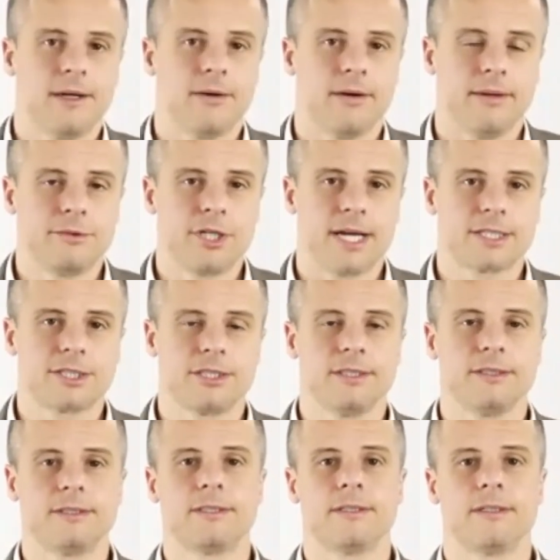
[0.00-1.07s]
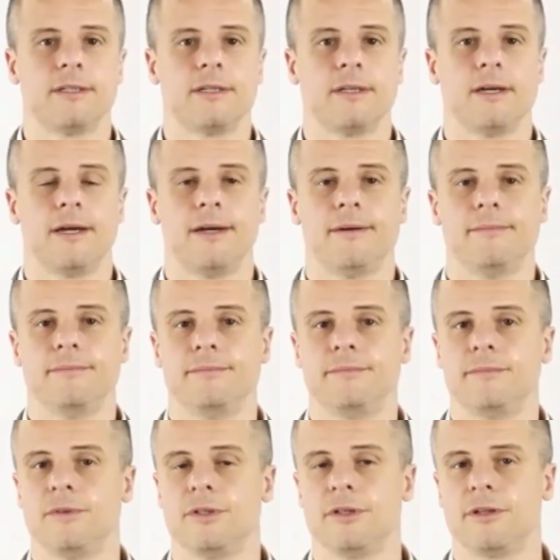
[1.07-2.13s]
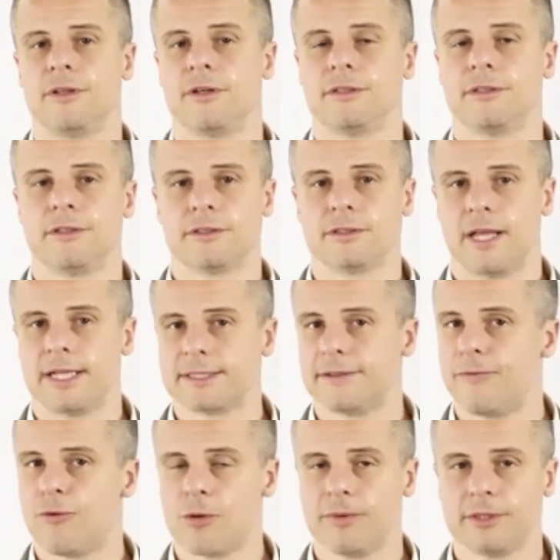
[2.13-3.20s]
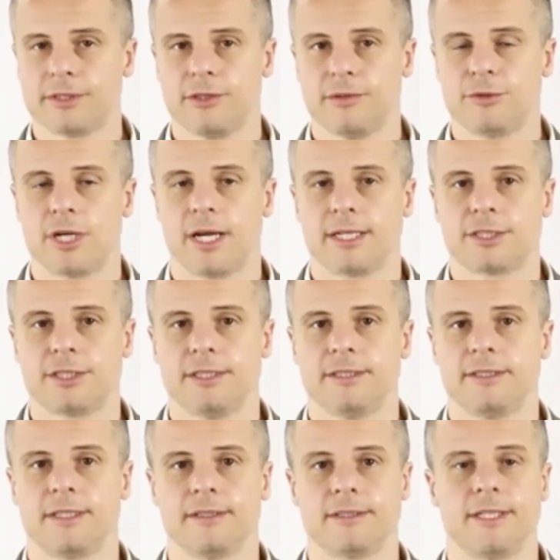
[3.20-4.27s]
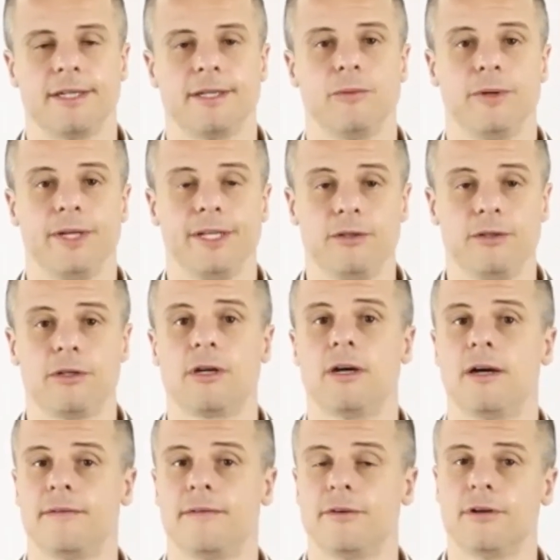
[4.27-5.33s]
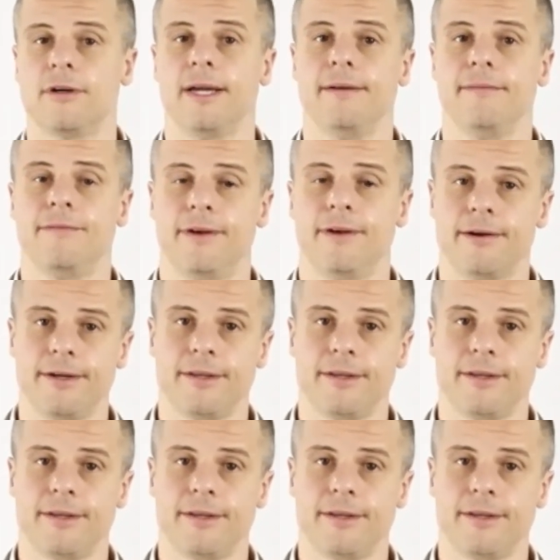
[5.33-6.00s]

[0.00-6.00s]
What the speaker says: objections, there's lots of formulas to objections. I'll tell you, we do cover a very